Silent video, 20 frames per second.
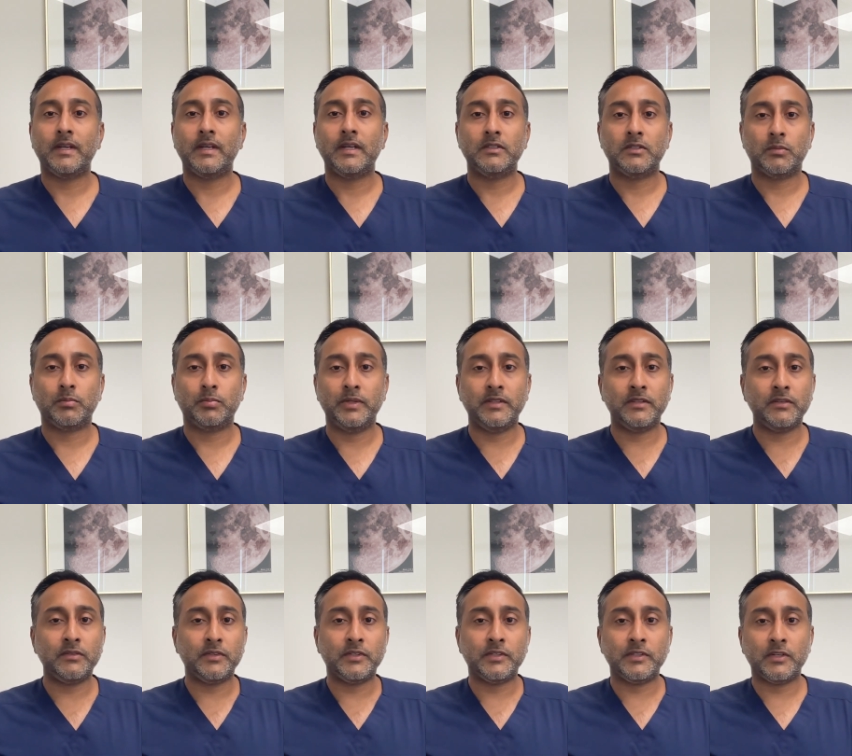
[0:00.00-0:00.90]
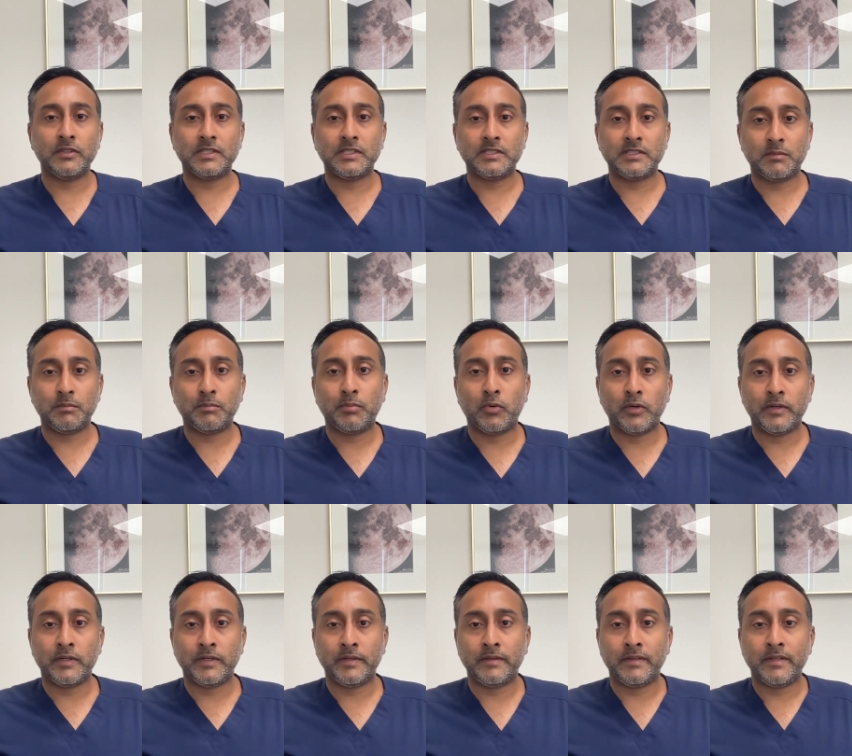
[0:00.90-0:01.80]
So breathing through your nose is
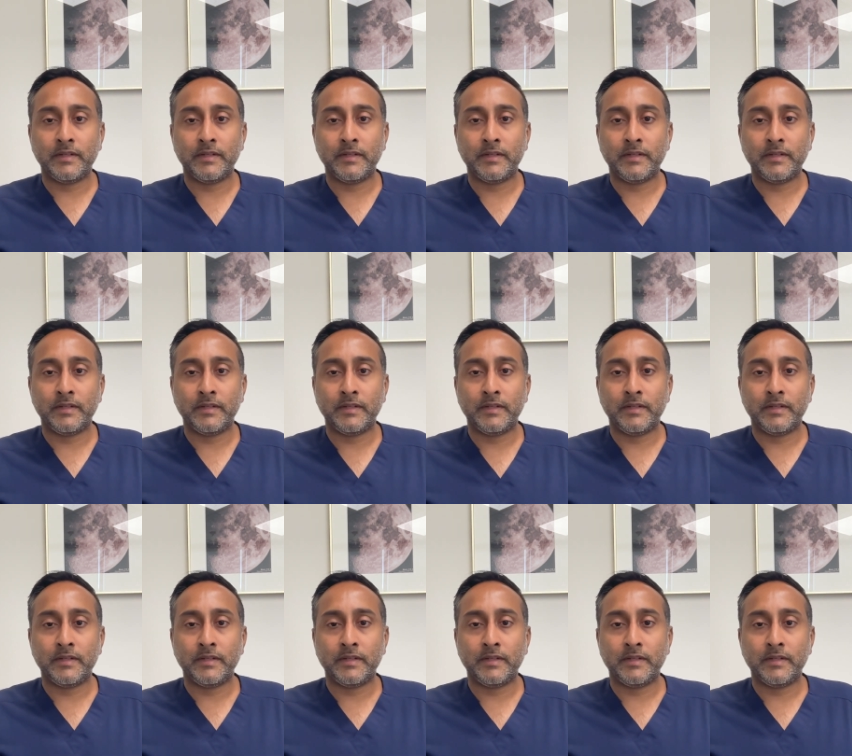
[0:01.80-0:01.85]
important.